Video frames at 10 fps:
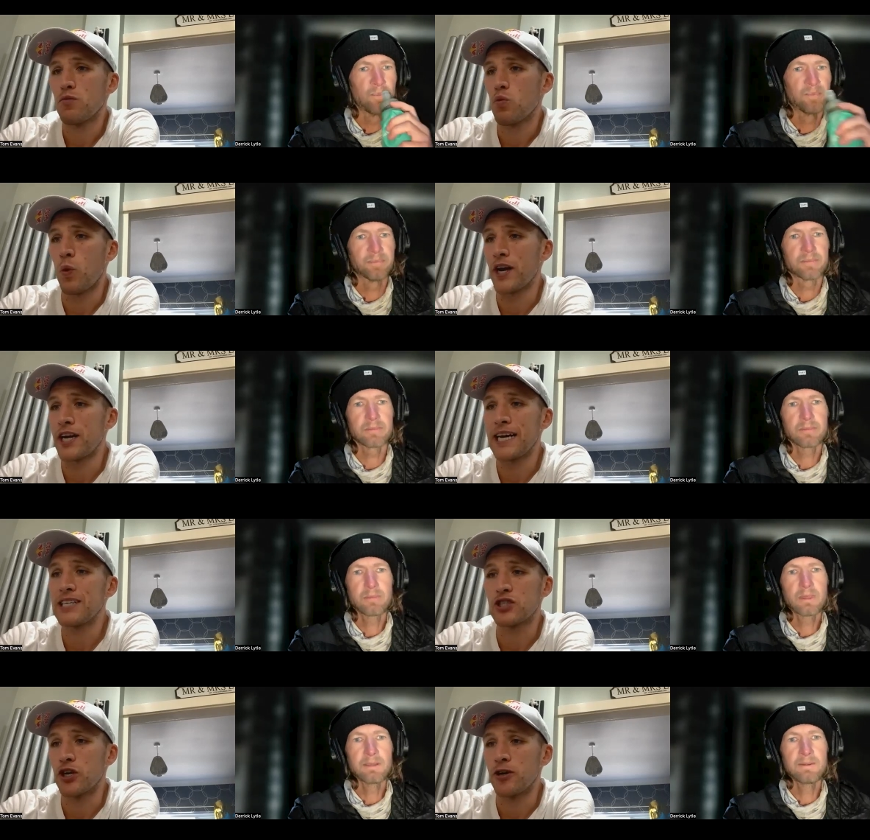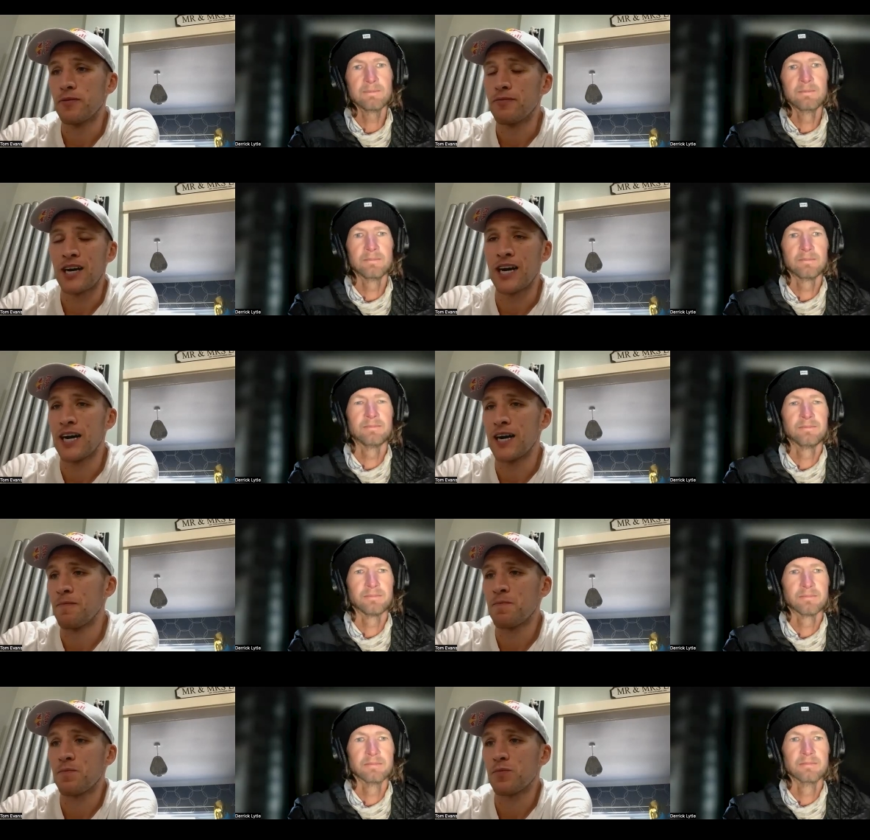Speaker 1: when I need to.
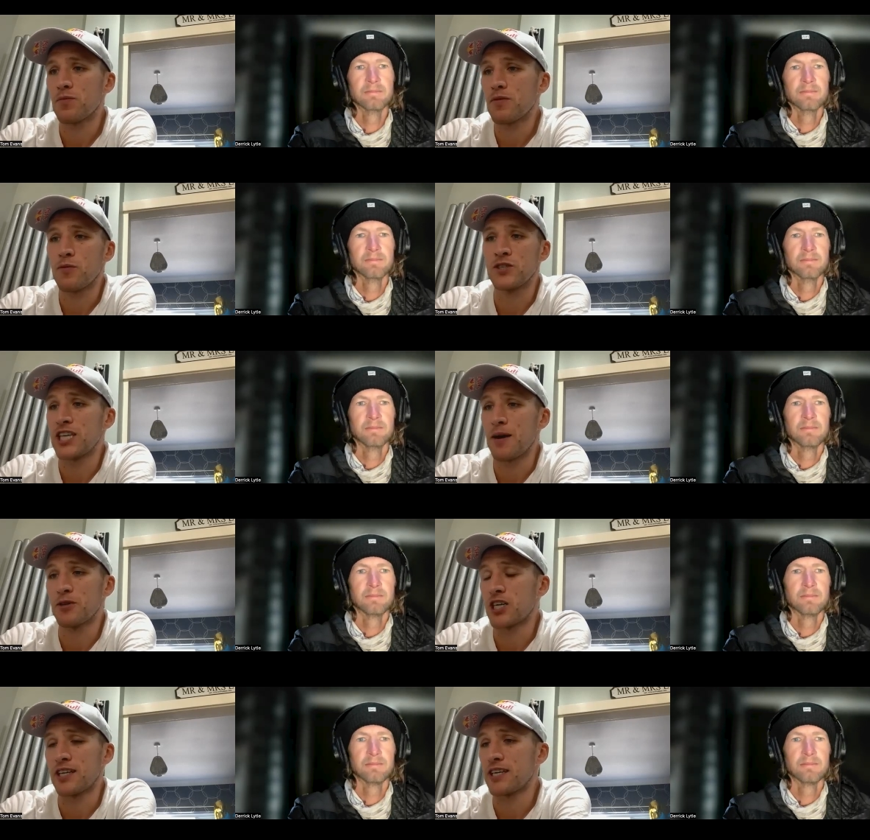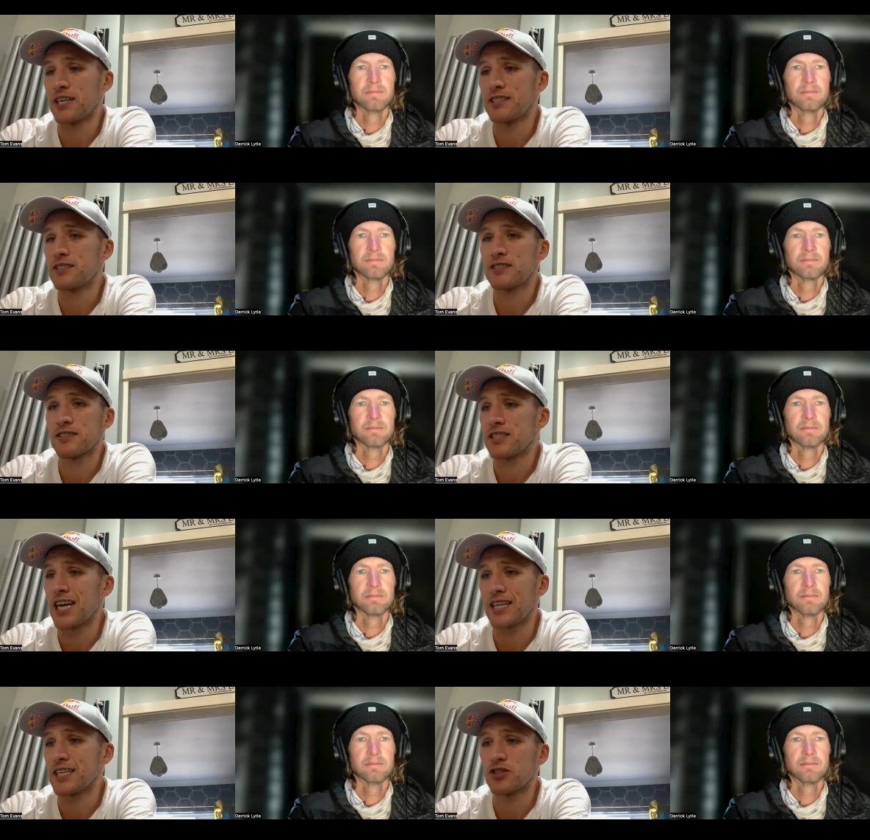Um, which yeah, which I think is
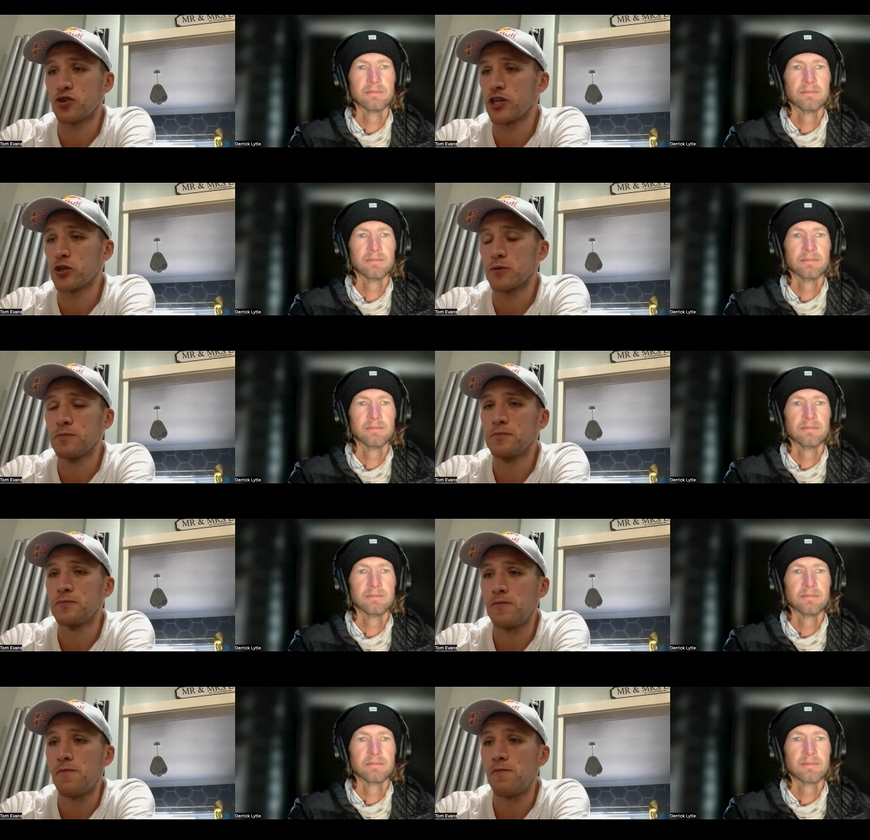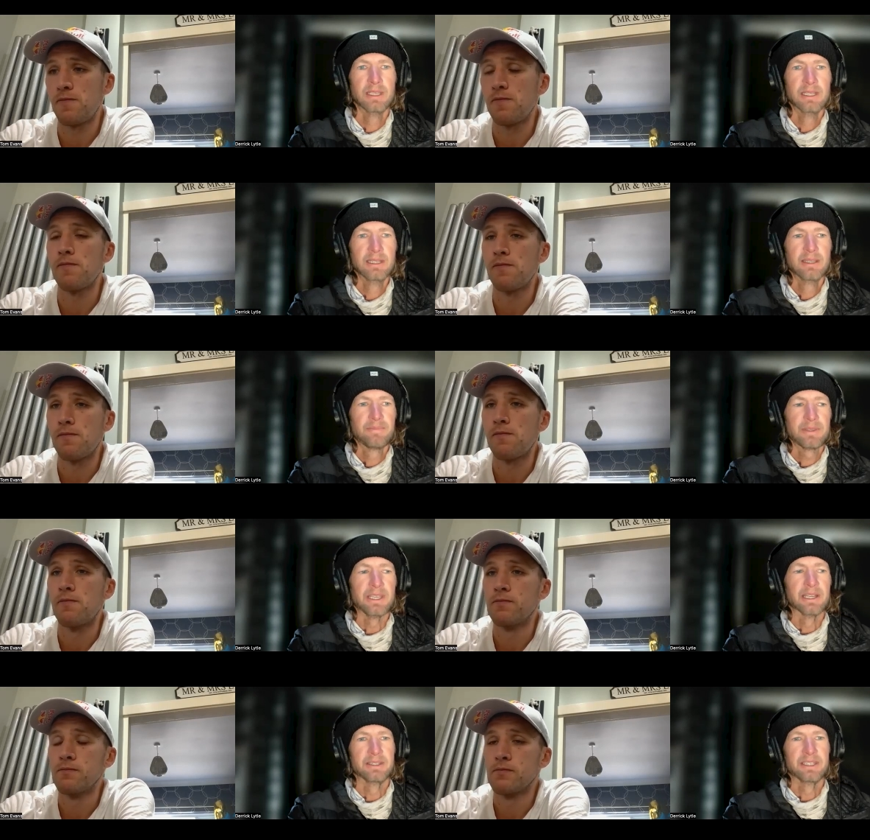yeah, I think is critical.
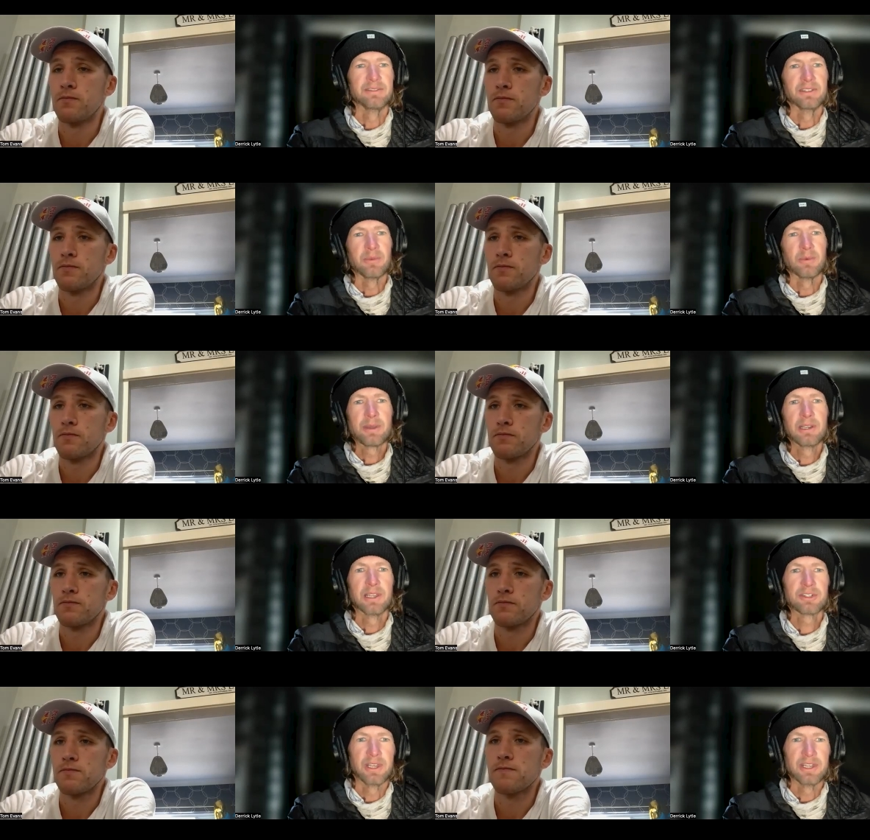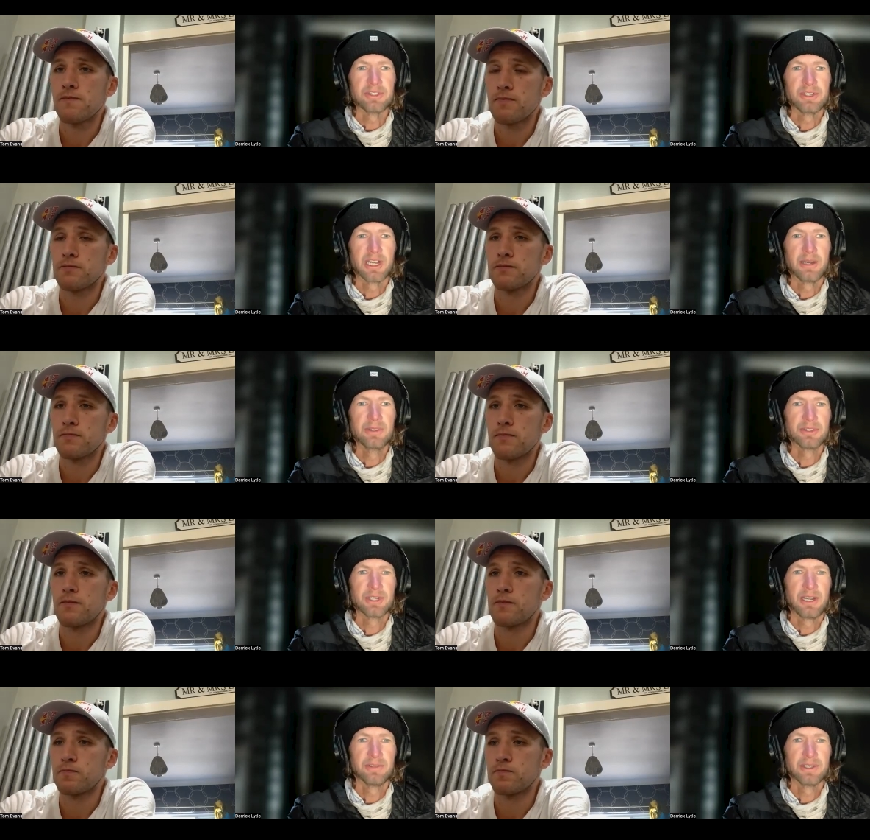
Speaker 2: Yeah, definitely. What about electrolytes? Are you topping those
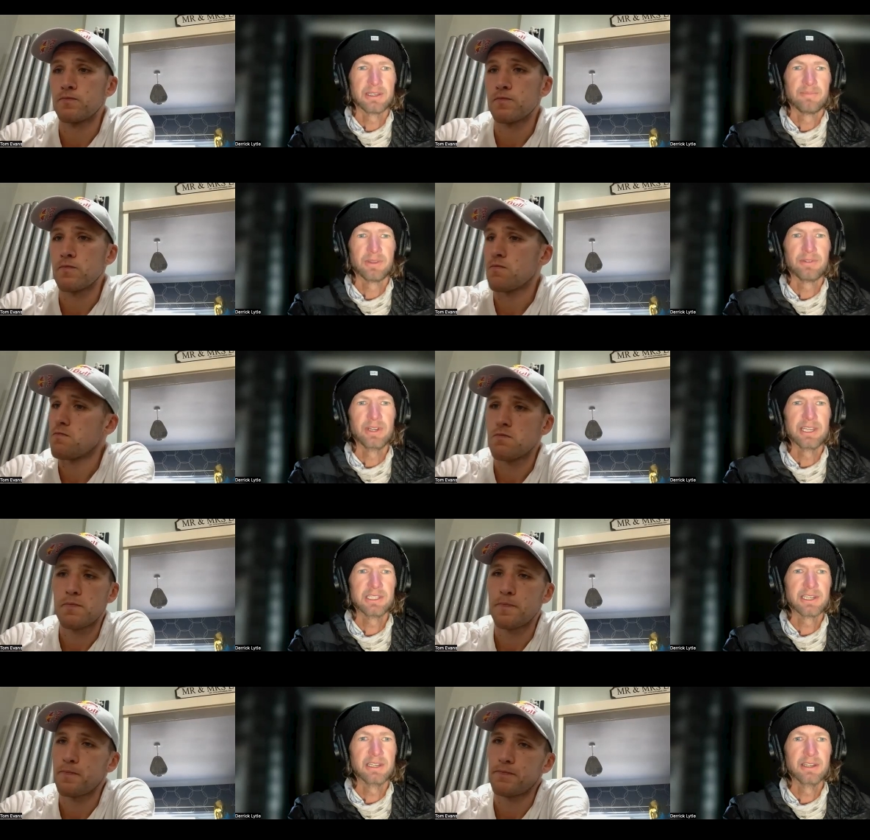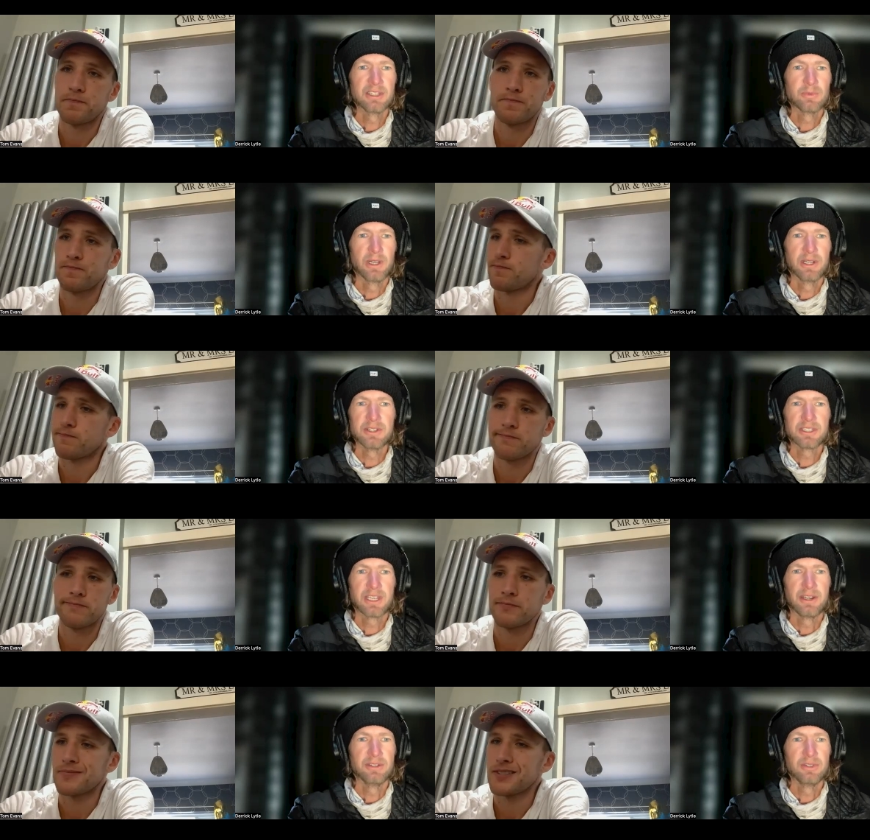off like the few days leading in as well, or you just
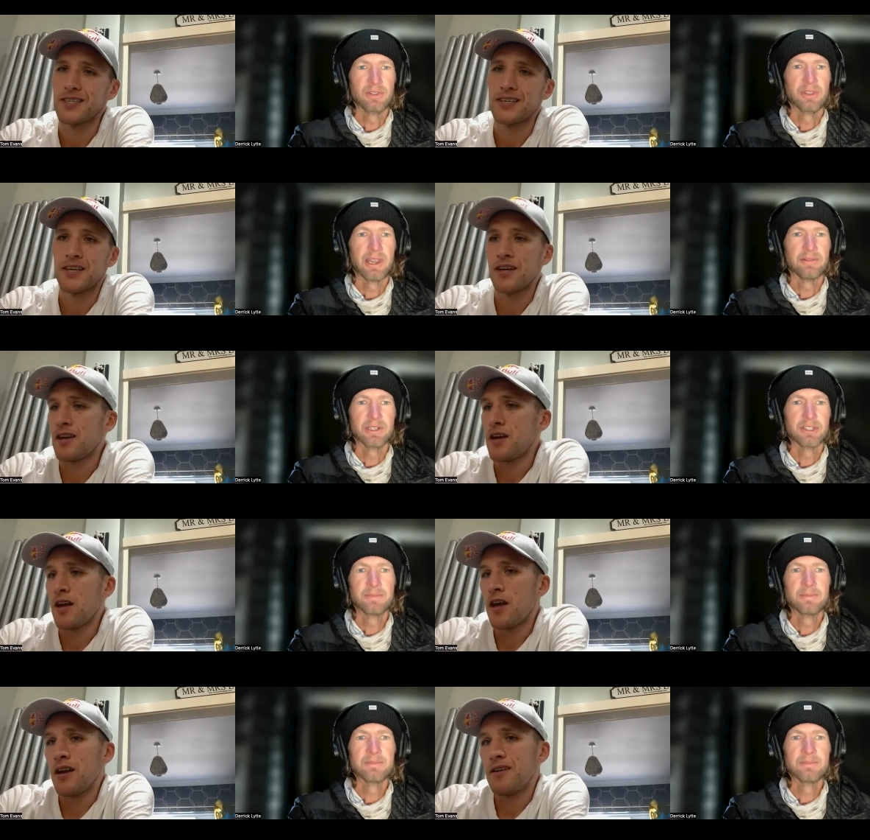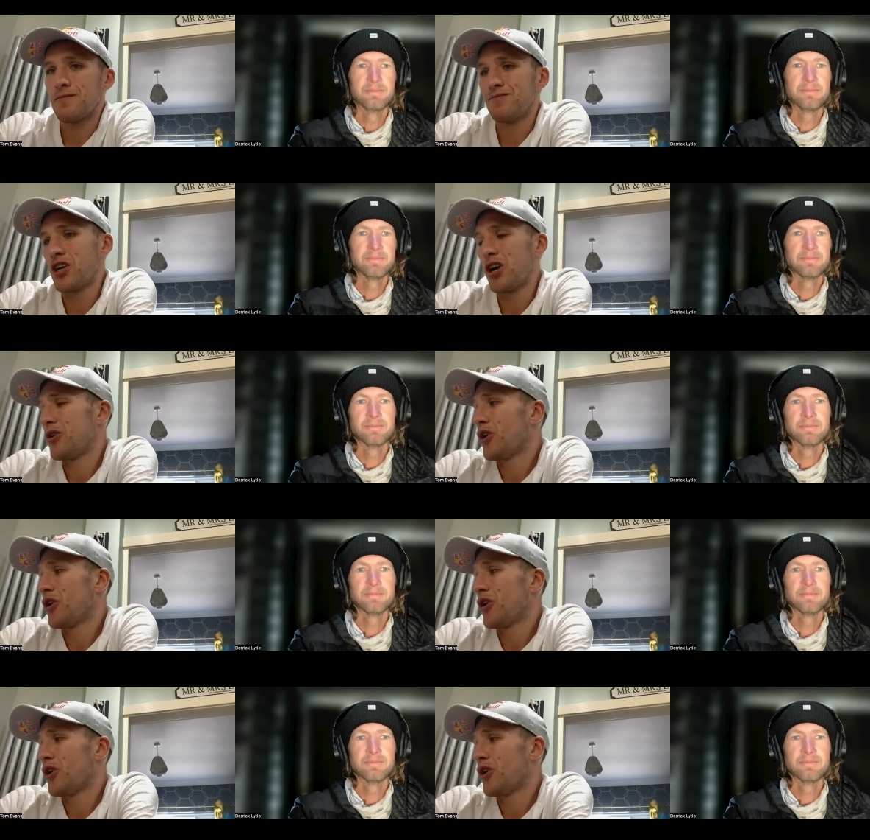kind of do the average?
Speaker 1: No,